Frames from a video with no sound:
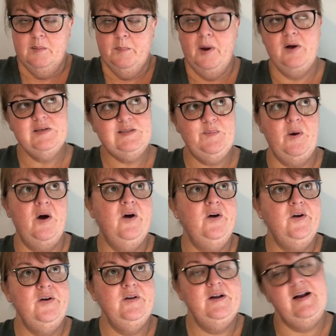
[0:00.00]

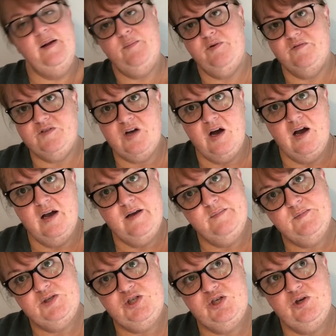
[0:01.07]
postpone a number of
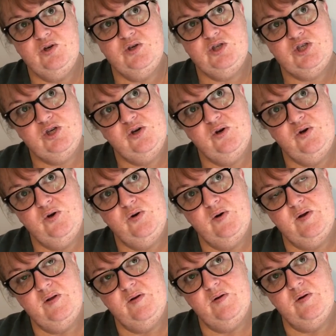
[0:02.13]
times due
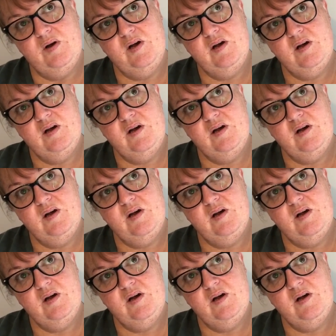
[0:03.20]
to